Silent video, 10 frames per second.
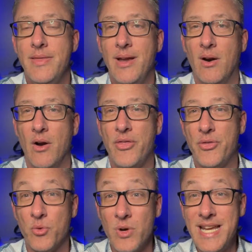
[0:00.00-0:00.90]
There are
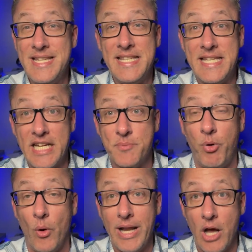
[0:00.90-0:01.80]
three
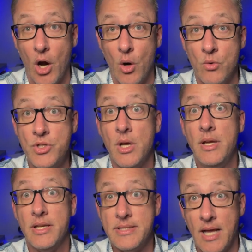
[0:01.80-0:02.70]
6.0s. You
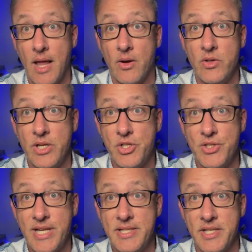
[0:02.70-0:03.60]
can tell how
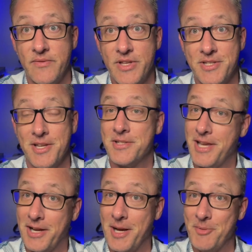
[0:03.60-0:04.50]
condition sensitive this is.
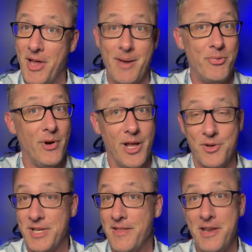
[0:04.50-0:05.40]
Got a couple
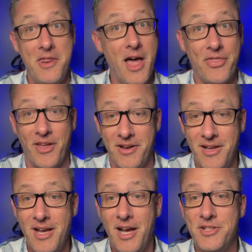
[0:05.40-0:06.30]
9.0s and then nothing
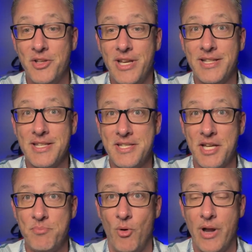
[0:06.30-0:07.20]
until you get to
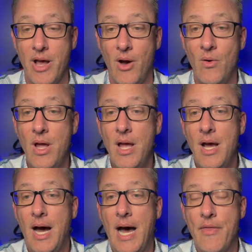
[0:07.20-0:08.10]
6.0.
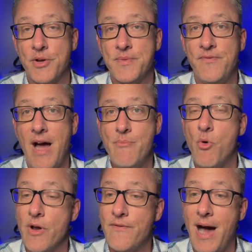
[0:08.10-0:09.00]
There are some
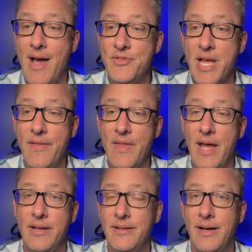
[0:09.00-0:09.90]
5.5s and
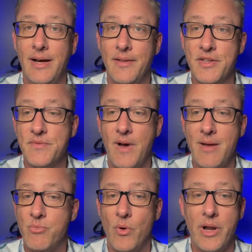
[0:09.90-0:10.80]
then this
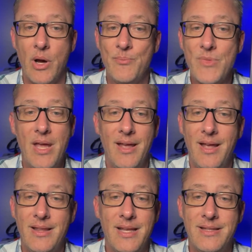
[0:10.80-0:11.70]
5.0.
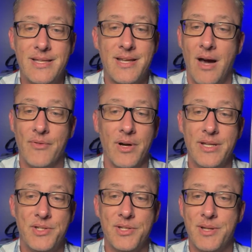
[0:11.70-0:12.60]
This cover
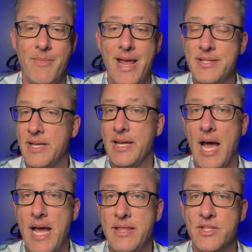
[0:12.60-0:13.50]
is just
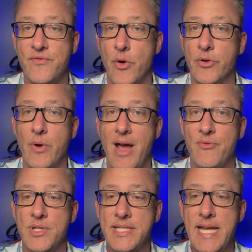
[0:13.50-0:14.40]
amazing. This
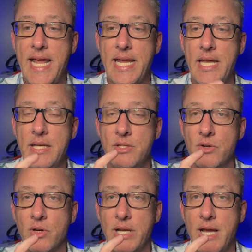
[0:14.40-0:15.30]
photograph was taken
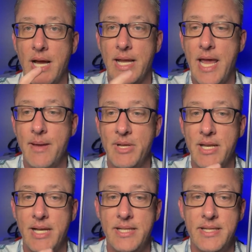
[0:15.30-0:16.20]
during a game
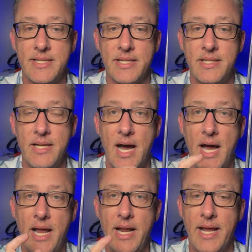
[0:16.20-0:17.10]
in
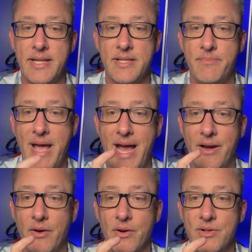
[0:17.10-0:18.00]
1969 against the
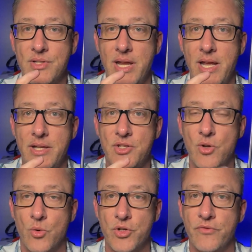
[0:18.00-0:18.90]
Packers at
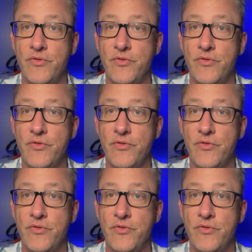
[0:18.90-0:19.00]
Soldier